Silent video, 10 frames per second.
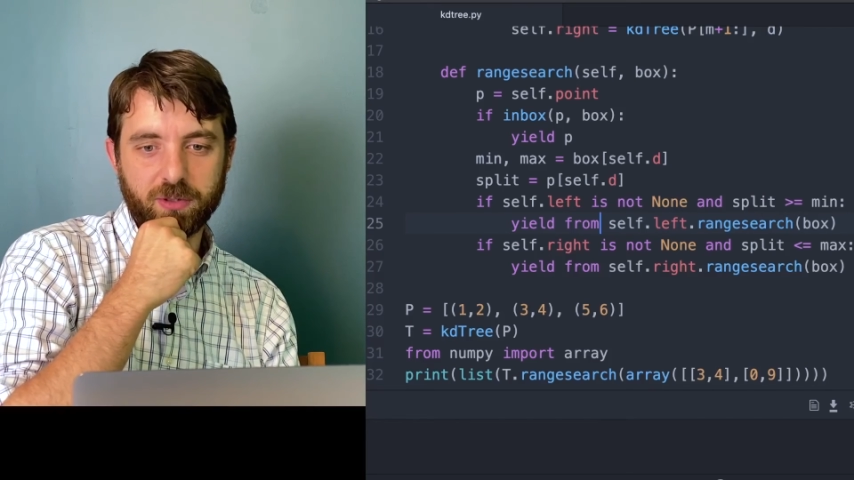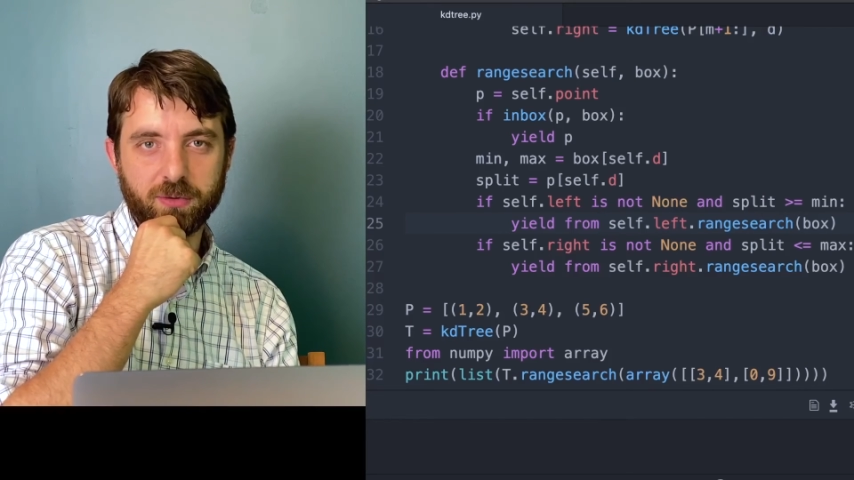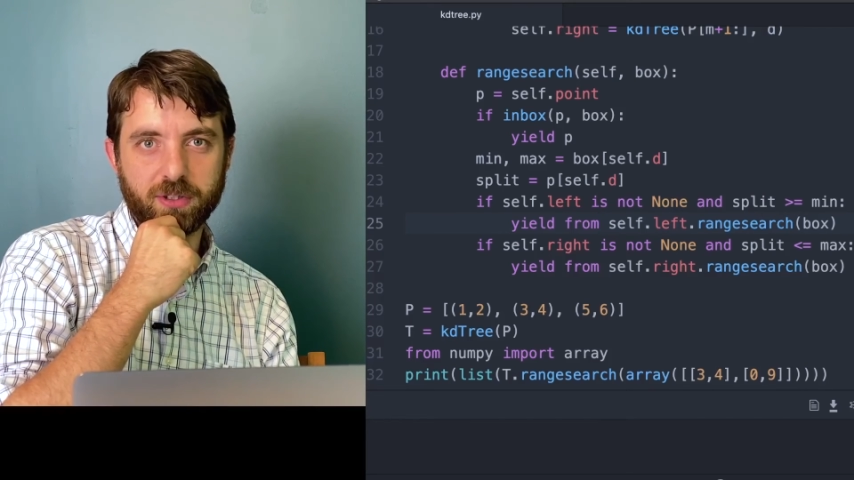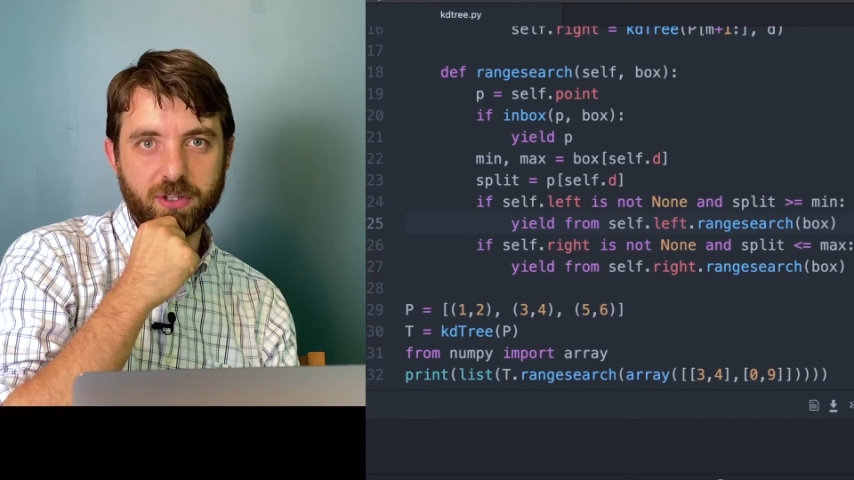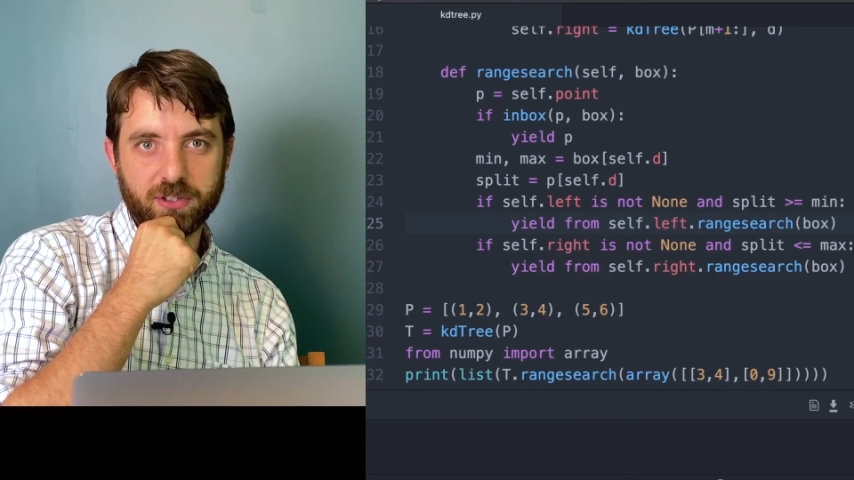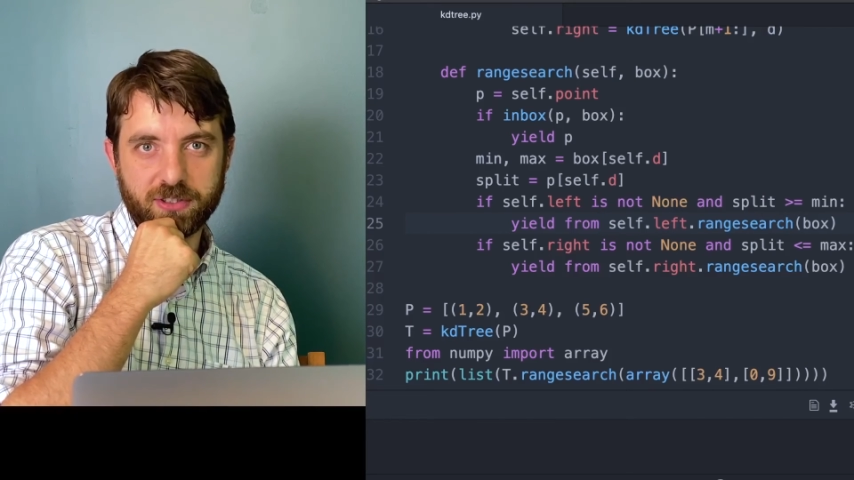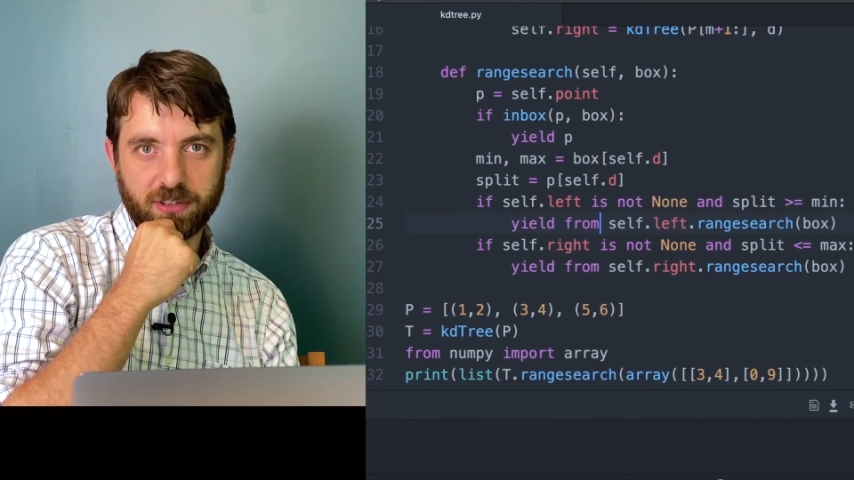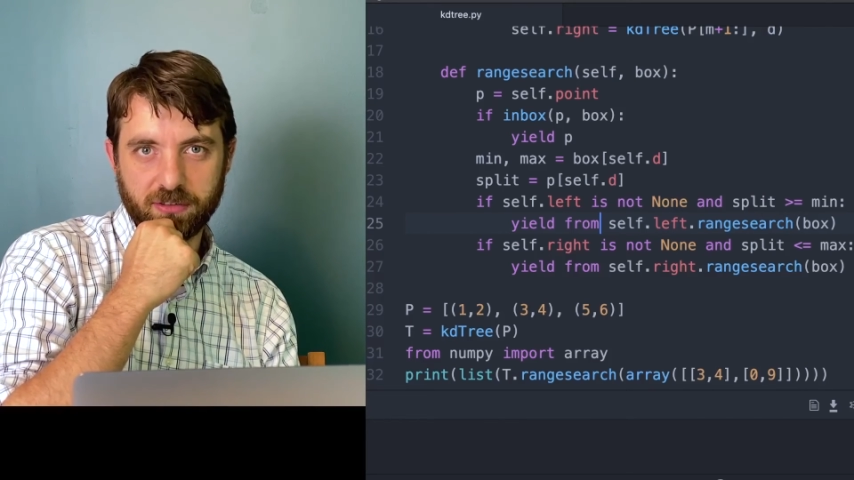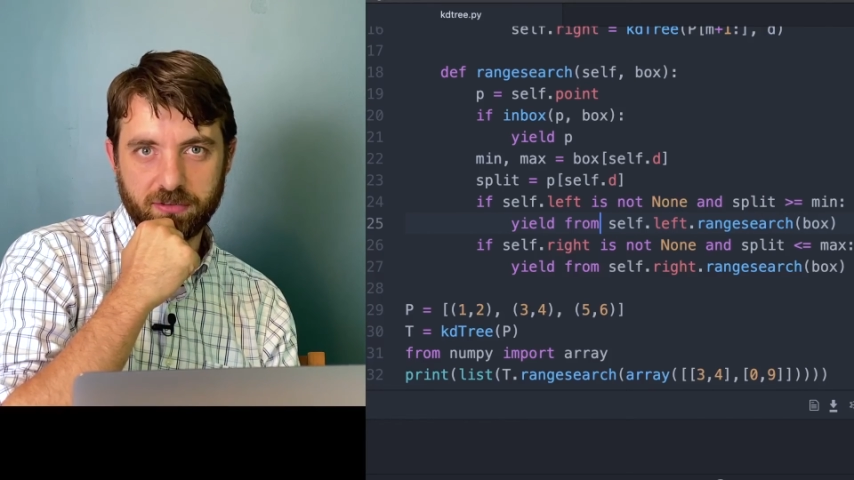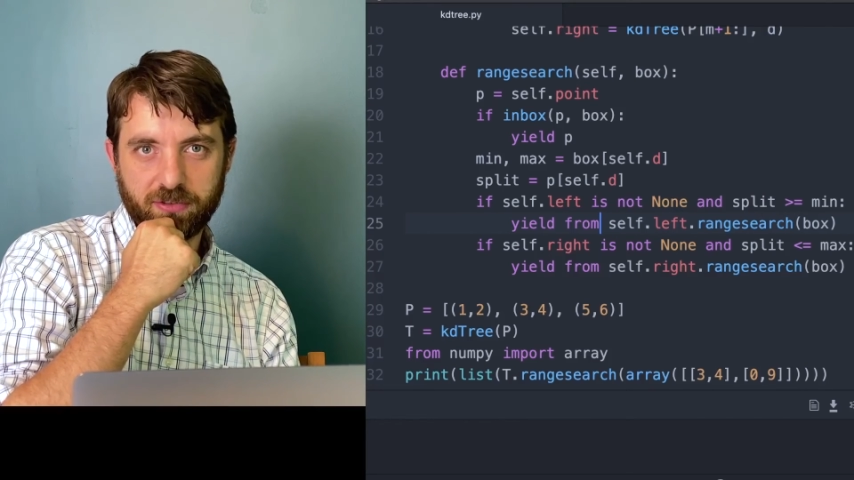the
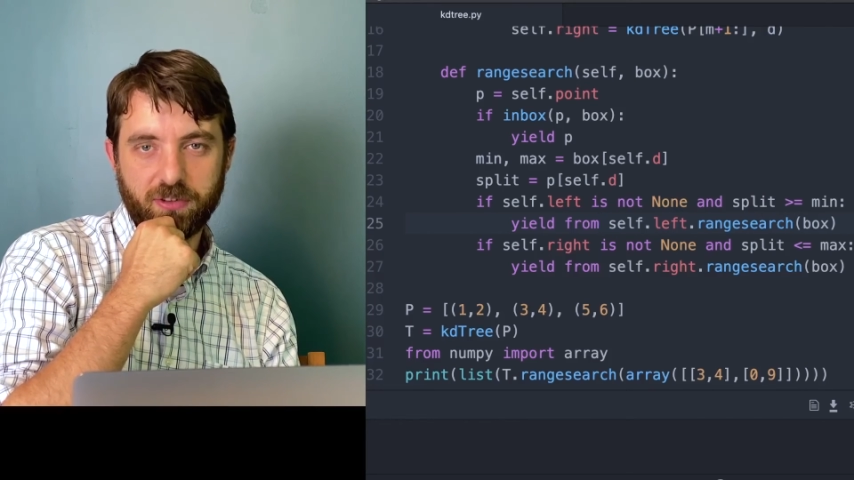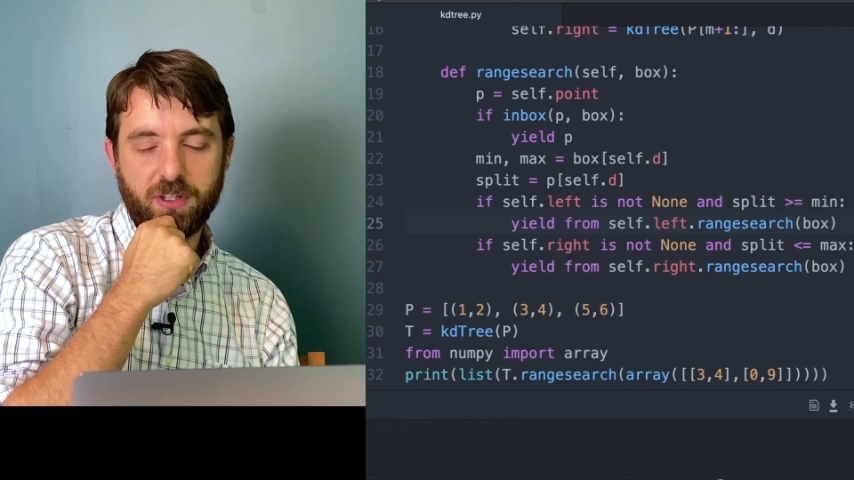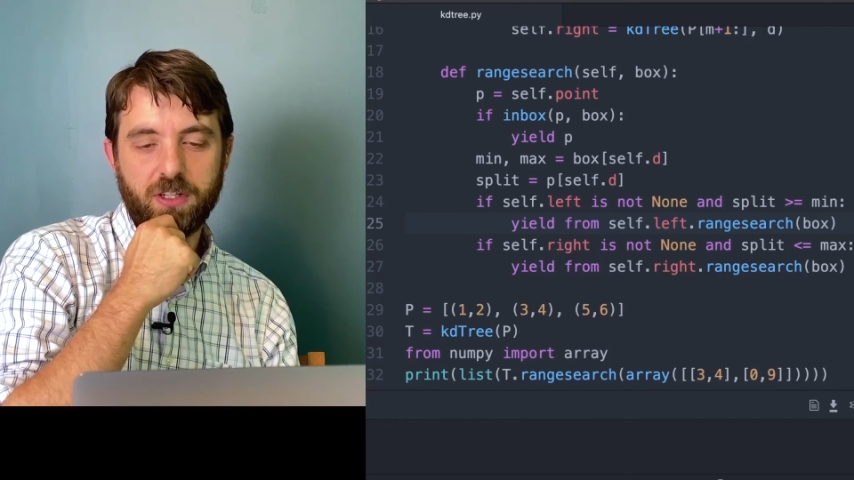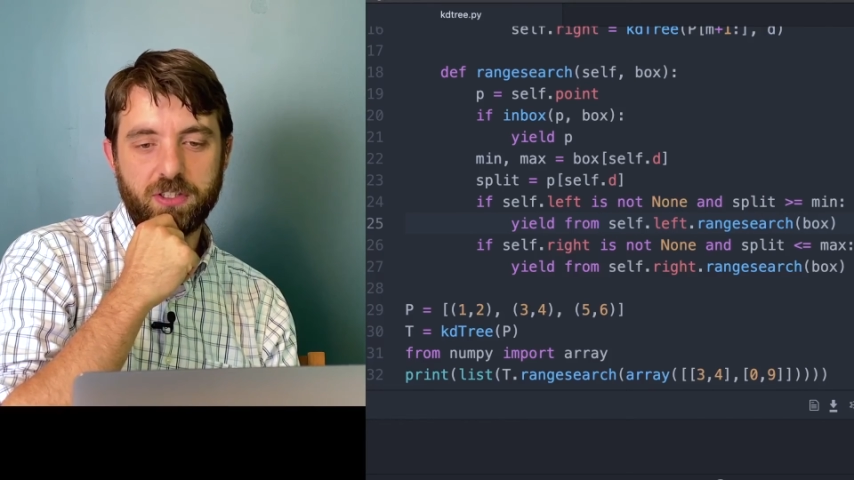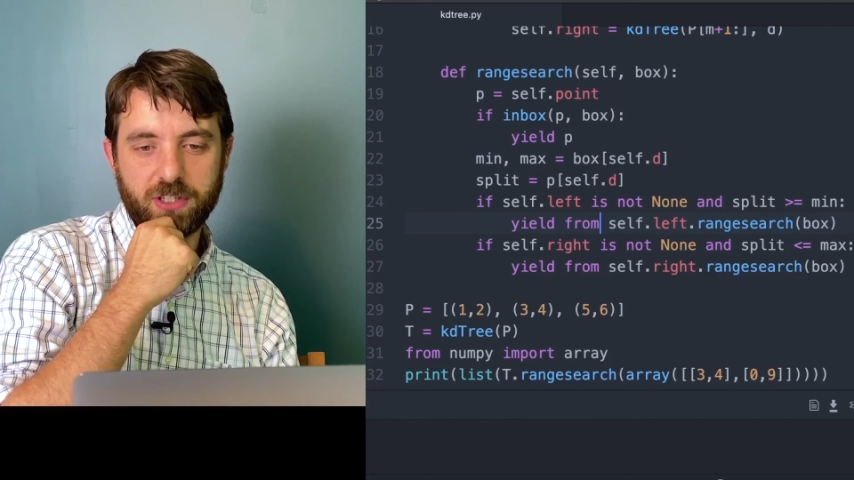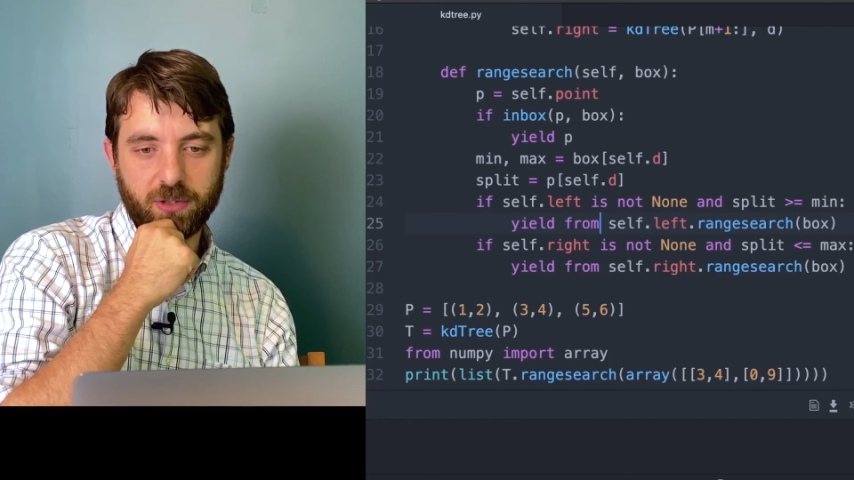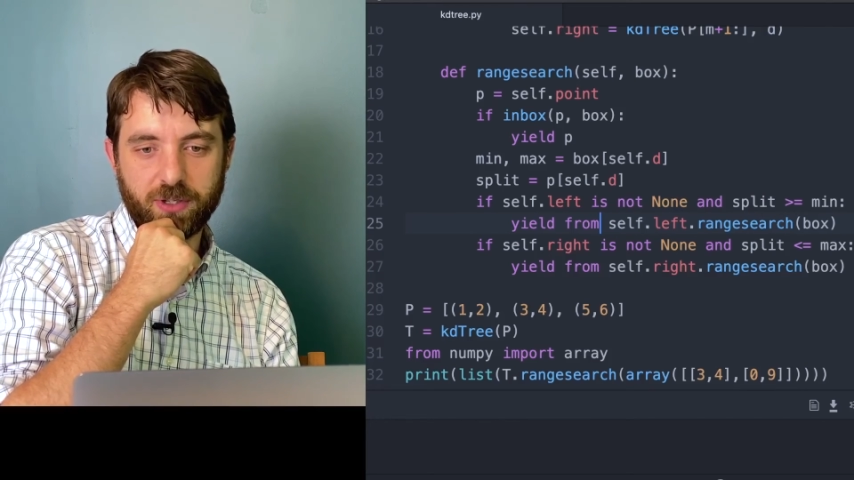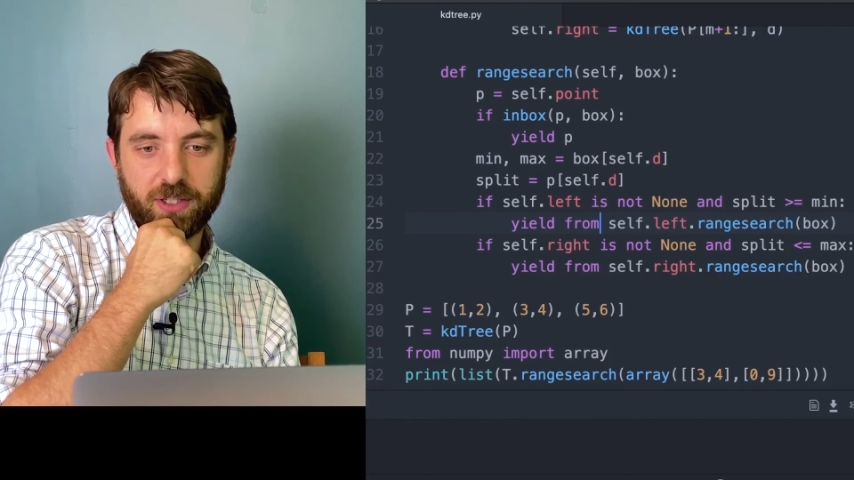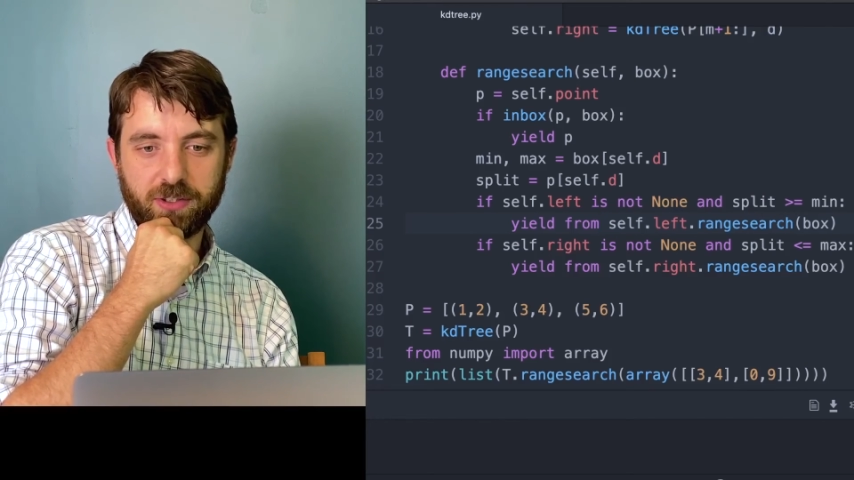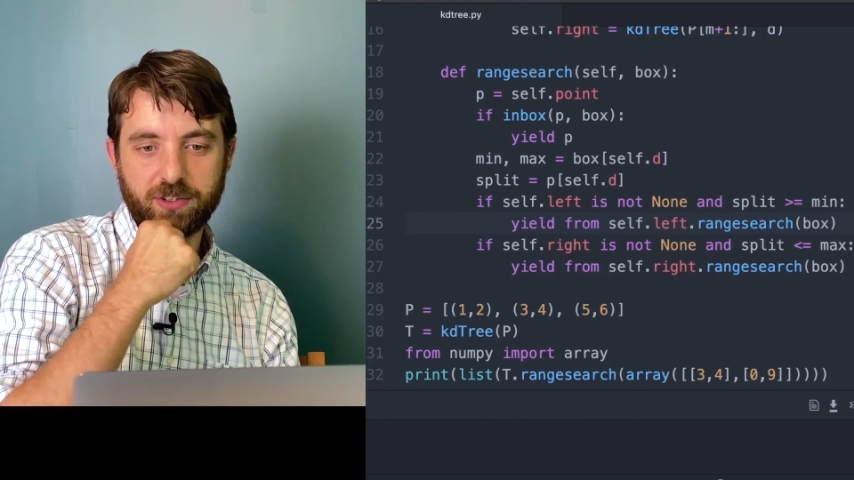recursive generators.